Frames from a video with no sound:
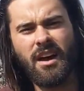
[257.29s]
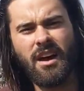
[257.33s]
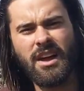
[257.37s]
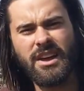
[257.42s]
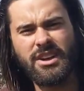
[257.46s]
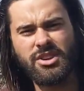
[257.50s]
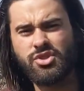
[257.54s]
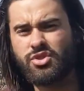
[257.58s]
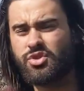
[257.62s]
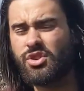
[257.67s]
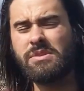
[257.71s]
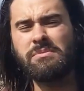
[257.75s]

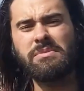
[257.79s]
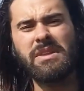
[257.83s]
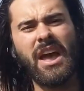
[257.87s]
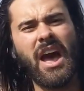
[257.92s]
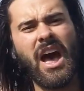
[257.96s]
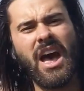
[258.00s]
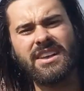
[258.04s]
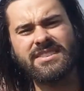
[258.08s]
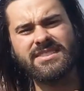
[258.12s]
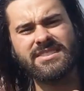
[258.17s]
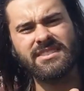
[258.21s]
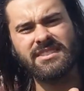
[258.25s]
extremely
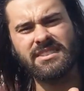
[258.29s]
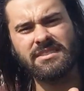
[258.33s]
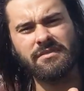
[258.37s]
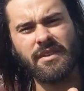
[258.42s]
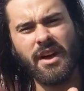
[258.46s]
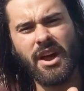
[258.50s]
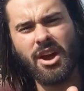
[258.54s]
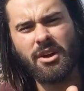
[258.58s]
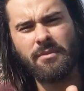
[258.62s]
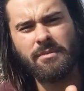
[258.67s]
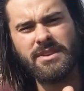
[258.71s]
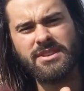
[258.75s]
hostile
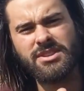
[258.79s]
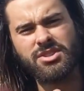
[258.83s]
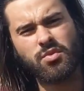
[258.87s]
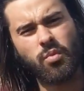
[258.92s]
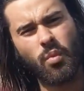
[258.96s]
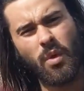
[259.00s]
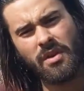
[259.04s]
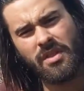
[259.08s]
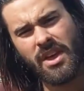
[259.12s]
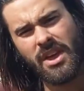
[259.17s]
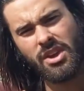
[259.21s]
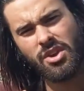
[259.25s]
environments
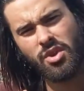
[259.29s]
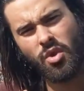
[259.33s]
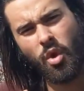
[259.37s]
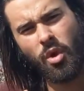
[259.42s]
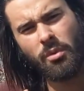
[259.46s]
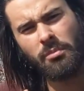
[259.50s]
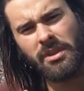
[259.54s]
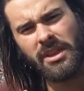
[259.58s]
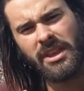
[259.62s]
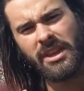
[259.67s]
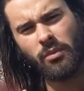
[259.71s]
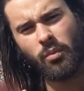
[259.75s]
where they
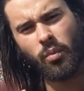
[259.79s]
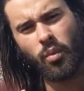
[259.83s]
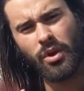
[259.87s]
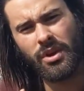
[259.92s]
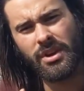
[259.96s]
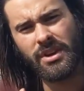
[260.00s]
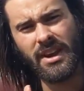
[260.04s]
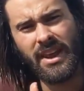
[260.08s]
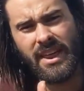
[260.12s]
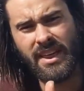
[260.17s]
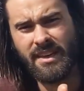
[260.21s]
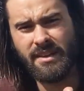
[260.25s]
normally
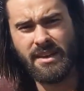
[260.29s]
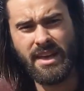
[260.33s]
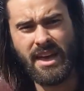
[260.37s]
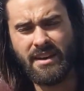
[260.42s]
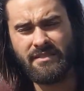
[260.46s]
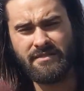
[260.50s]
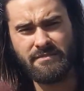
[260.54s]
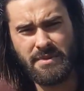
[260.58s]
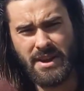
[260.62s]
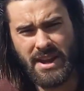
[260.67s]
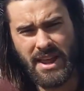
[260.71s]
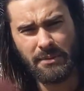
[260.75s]
wouldn't
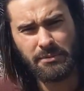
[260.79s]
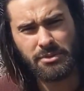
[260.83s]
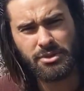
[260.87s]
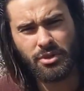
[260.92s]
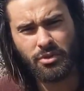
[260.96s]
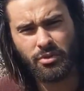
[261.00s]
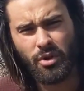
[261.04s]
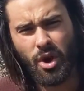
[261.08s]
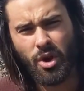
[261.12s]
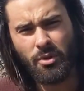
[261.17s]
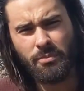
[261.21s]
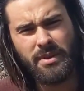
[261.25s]
have been able to
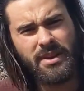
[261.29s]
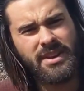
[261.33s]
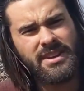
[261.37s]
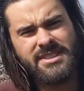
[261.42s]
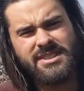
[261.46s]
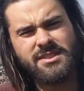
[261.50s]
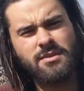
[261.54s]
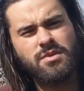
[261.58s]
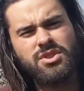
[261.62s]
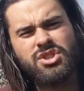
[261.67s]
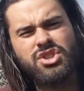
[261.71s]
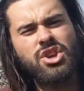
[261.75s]
grow because
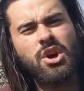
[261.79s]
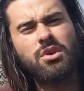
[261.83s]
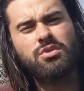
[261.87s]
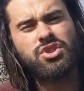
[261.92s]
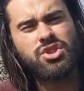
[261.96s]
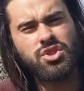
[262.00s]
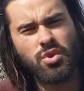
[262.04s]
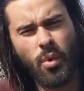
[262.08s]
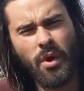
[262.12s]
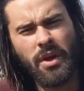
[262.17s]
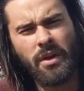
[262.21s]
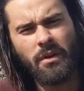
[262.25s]
there was no
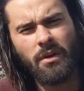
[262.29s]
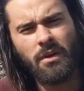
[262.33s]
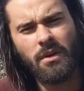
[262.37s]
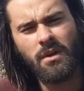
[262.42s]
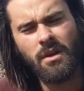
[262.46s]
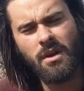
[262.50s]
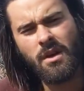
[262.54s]
soil.